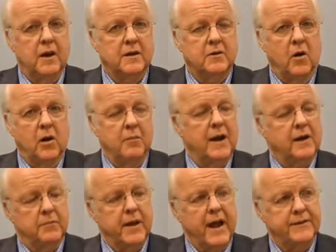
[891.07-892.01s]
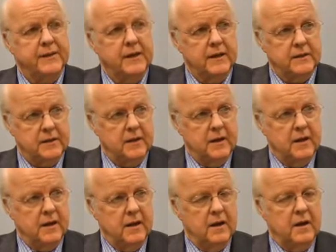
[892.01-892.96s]
It's all about capacities,
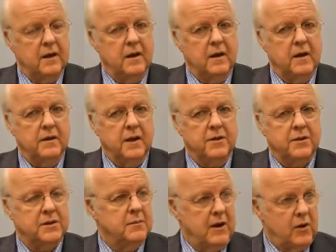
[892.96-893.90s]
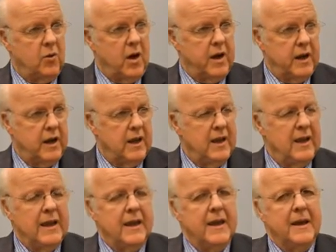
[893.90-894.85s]
not just about quantity.
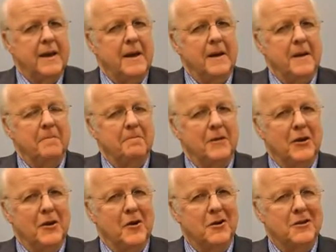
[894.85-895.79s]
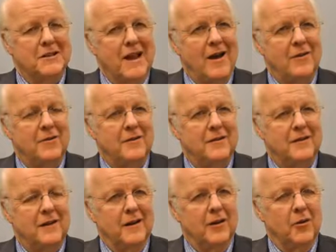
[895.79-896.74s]
You know, you sound
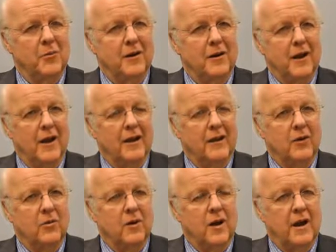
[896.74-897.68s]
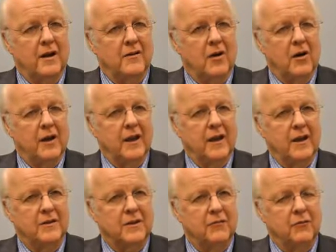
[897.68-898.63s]
a little bit like you and I
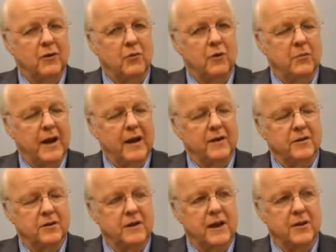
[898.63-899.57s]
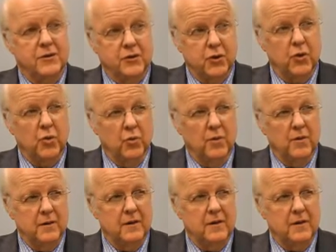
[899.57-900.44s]
talking as if we were back in 2002.